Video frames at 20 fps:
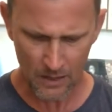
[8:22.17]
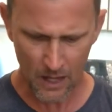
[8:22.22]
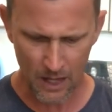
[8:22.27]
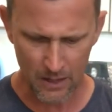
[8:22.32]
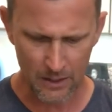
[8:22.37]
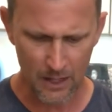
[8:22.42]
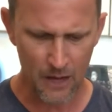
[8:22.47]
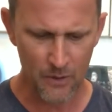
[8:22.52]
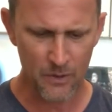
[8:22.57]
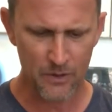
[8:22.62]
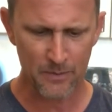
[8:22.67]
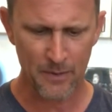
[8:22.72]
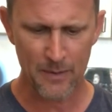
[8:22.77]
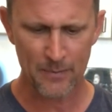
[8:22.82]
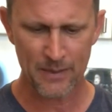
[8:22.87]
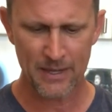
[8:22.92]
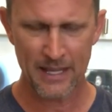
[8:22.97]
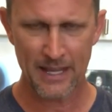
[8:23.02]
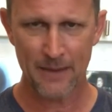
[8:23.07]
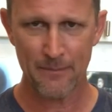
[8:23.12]
Along with my
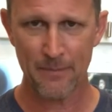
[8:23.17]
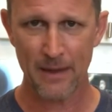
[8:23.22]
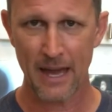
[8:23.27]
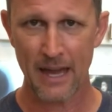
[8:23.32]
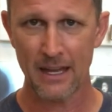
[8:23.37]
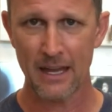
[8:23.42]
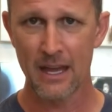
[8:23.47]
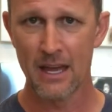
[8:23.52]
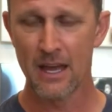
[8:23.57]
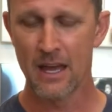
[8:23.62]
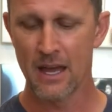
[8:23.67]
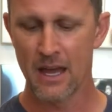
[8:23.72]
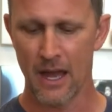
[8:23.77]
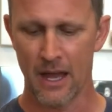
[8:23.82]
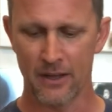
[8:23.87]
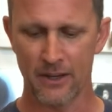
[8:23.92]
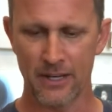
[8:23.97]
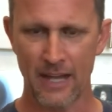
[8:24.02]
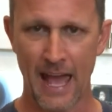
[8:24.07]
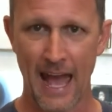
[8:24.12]
PM pack,
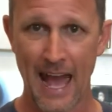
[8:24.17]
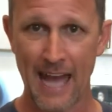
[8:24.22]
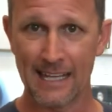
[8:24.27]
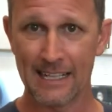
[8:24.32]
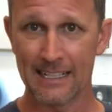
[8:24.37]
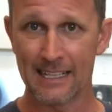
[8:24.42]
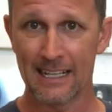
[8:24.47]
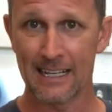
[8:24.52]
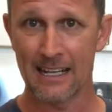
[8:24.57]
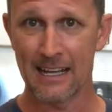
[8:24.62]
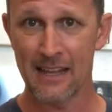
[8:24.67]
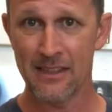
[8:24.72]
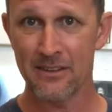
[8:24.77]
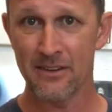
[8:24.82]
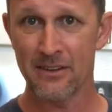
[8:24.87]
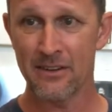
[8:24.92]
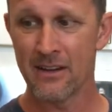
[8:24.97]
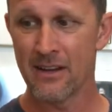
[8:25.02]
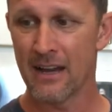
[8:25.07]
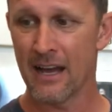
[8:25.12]
I'm going to add in
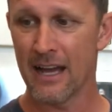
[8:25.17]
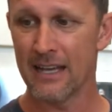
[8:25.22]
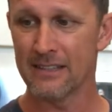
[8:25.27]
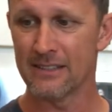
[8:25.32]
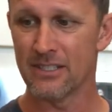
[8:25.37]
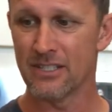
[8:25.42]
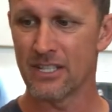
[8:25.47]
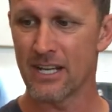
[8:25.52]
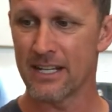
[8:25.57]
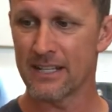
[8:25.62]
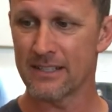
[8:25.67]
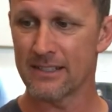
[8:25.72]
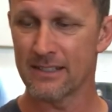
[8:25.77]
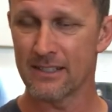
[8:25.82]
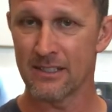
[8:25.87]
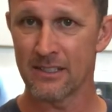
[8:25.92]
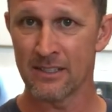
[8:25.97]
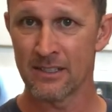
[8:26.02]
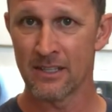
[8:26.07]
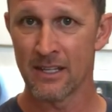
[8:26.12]
another
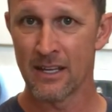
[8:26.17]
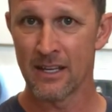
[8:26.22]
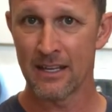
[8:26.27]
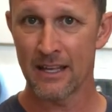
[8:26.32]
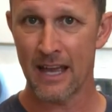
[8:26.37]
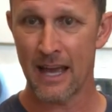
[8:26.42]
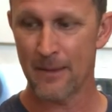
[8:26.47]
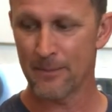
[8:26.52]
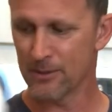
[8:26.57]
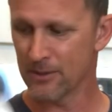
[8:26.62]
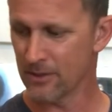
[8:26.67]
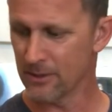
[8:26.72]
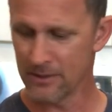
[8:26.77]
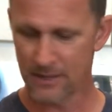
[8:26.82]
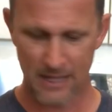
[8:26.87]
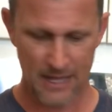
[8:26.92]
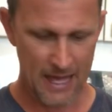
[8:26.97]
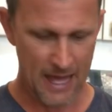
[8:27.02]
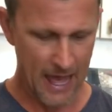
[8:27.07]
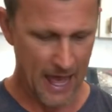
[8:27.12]
Isagenix capsule,
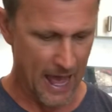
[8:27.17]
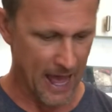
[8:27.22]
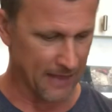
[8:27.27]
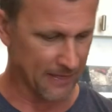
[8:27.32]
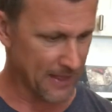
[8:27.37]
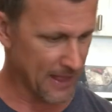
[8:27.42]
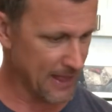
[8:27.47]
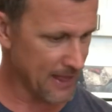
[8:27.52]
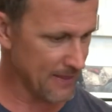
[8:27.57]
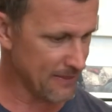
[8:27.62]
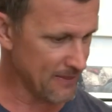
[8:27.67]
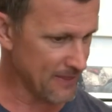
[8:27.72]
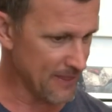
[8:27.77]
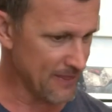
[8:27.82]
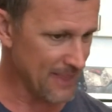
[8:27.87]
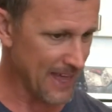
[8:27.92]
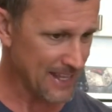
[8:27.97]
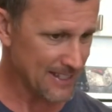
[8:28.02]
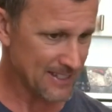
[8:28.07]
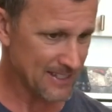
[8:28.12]
and then
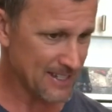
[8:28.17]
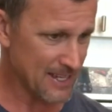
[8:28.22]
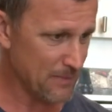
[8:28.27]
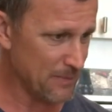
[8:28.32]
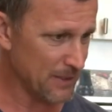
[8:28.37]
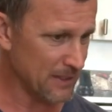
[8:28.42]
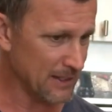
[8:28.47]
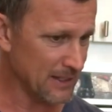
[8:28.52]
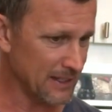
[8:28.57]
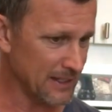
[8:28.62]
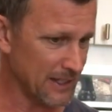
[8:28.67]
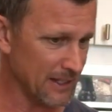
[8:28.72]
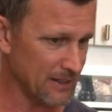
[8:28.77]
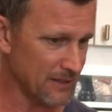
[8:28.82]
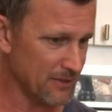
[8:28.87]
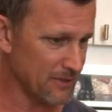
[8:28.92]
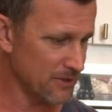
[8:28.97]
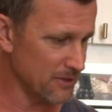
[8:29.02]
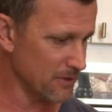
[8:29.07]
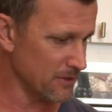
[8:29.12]
that's typically it
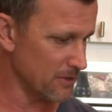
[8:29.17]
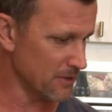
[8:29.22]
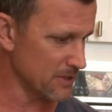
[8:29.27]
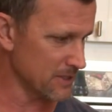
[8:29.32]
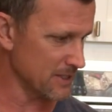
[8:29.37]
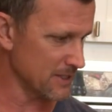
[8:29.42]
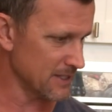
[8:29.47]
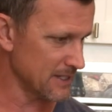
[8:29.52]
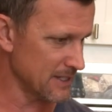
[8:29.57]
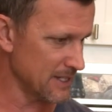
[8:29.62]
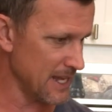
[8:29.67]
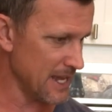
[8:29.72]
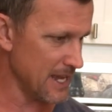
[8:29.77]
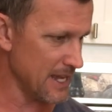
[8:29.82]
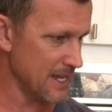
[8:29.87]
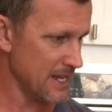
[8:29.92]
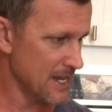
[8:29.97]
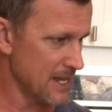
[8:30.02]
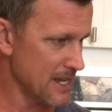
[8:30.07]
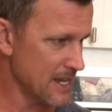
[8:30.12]
through the course of the
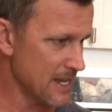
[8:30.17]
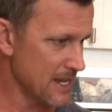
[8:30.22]
day.